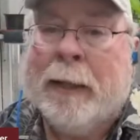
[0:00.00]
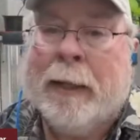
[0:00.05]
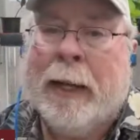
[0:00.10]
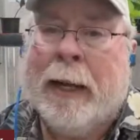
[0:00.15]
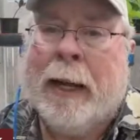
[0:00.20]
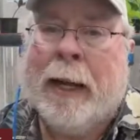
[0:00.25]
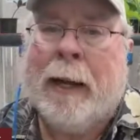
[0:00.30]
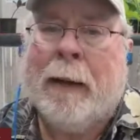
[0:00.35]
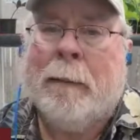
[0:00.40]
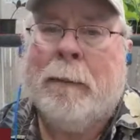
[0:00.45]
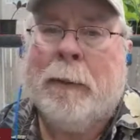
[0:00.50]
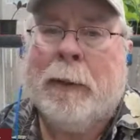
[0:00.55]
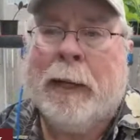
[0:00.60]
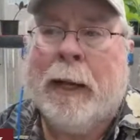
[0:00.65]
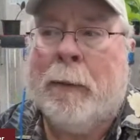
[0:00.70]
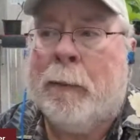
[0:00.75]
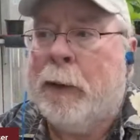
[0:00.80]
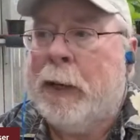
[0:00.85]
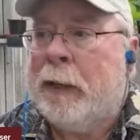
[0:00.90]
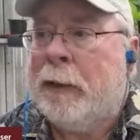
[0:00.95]
Yeah,
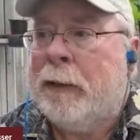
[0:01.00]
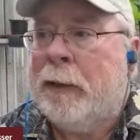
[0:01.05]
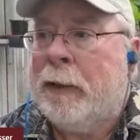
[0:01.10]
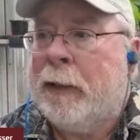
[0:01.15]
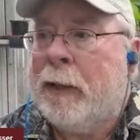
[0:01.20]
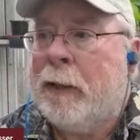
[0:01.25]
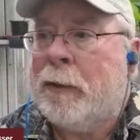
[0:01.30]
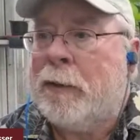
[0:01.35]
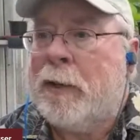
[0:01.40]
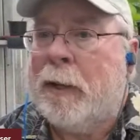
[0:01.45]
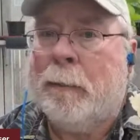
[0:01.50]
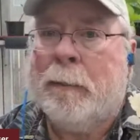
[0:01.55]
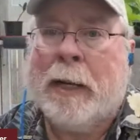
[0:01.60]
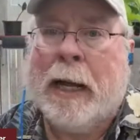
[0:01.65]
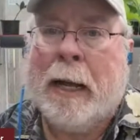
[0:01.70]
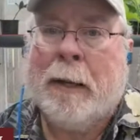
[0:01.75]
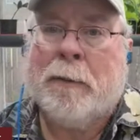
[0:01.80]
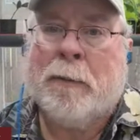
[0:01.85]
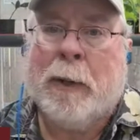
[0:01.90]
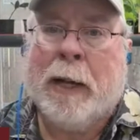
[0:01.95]
yeah, we you know
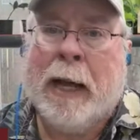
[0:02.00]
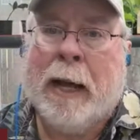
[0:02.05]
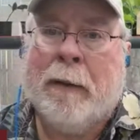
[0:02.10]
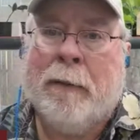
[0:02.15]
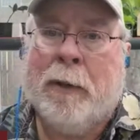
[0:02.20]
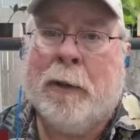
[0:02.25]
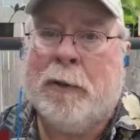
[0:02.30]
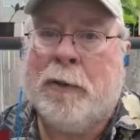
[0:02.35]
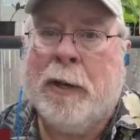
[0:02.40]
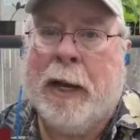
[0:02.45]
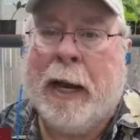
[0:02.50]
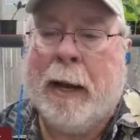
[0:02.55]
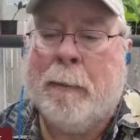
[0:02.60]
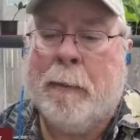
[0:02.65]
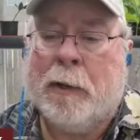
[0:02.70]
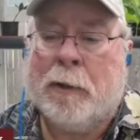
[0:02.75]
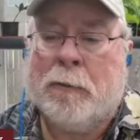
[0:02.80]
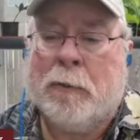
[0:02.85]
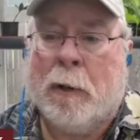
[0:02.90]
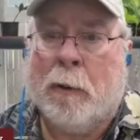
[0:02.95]
sometimes we have those
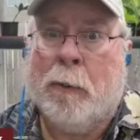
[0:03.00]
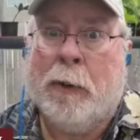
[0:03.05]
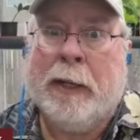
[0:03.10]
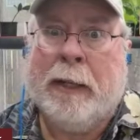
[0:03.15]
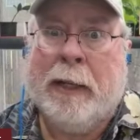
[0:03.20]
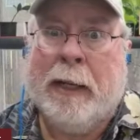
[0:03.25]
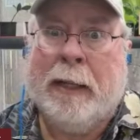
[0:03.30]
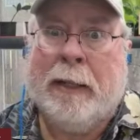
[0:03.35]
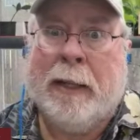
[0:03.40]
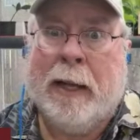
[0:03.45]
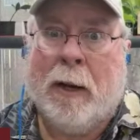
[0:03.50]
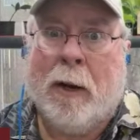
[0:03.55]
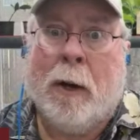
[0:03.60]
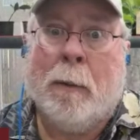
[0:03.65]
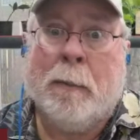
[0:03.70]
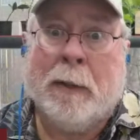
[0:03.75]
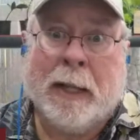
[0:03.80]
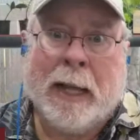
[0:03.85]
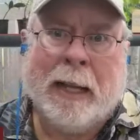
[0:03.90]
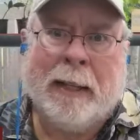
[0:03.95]
neighbors where we need that
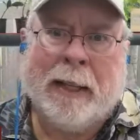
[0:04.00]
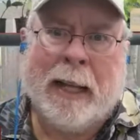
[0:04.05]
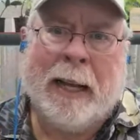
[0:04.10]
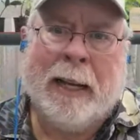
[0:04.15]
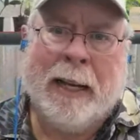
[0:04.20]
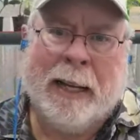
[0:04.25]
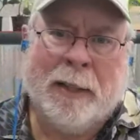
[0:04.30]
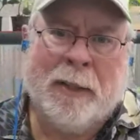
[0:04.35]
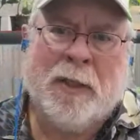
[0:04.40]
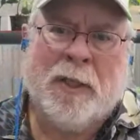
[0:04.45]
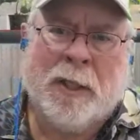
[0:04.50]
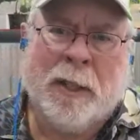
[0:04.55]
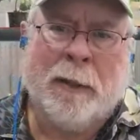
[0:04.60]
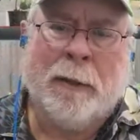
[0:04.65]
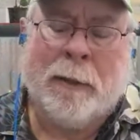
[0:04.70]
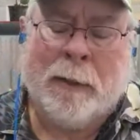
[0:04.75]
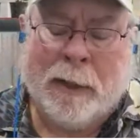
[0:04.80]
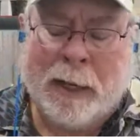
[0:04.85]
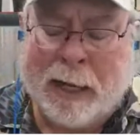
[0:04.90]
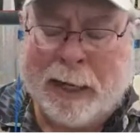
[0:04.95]
um, that that
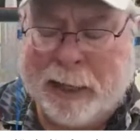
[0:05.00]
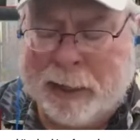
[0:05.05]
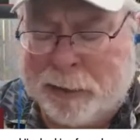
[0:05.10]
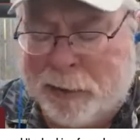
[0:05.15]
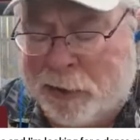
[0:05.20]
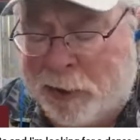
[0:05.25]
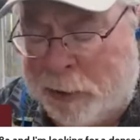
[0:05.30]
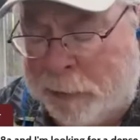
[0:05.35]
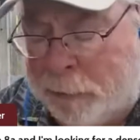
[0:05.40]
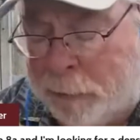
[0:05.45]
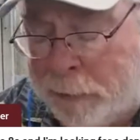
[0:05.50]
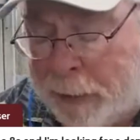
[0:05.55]
instant that instant